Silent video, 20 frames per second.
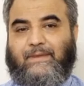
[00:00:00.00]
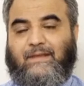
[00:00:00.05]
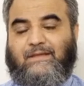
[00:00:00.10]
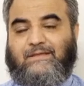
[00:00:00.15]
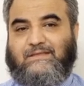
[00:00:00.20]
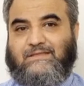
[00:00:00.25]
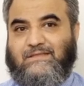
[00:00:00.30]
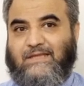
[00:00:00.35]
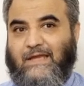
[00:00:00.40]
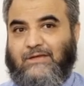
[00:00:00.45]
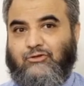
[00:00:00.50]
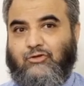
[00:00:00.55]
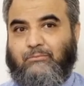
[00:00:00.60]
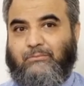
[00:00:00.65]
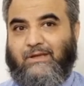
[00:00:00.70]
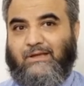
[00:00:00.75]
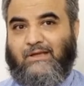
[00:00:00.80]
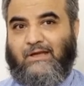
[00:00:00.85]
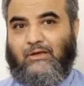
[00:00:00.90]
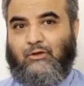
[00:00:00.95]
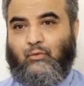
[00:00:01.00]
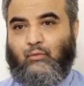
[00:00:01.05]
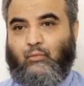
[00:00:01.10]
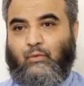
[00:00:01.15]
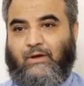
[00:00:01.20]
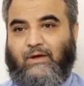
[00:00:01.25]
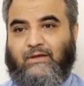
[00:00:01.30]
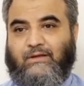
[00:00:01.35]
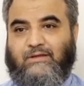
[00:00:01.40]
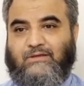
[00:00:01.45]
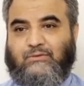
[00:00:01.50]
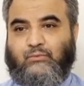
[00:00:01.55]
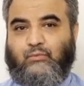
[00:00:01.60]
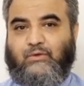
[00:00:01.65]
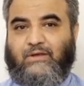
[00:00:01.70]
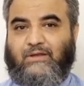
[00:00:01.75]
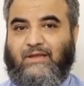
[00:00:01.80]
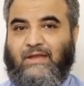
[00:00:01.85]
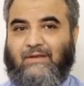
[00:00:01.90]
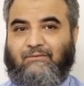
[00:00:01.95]
in cytomegalovirus we
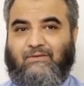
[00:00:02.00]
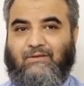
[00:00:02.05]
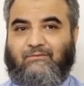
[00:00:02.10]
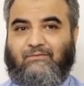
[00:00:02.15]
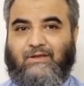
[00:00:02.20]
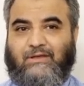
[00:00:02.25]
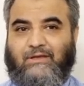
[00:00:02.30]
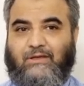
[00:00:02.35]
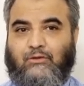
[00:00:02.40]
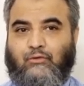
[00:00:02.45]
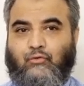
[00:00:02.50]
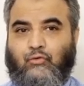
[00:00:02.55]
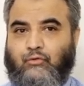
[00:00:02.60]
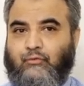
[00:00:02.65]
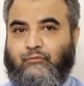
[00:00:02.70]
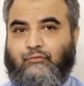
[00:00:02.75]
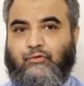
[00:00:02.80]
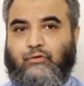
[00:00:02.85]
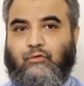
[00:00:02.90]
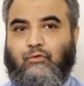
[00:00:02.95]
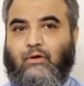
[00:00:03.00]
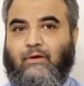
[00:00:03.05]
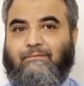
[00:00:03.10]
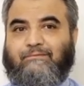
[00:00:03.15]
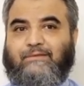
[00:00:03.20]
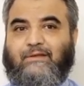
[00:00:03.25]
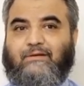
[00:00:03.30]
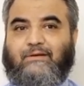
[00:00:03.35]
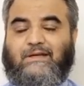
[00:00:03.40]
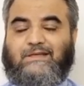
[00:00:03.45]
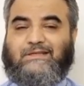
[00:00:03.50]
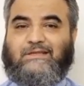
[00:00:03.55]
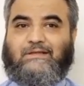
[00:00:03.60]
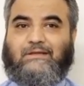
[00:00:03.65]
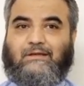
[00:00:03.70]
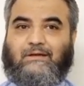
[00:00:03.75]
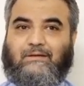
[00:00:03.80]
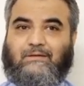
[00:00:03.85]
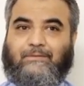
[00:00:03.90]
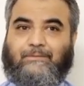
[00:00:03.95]
are having very good view of the
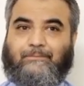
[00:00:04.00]
retina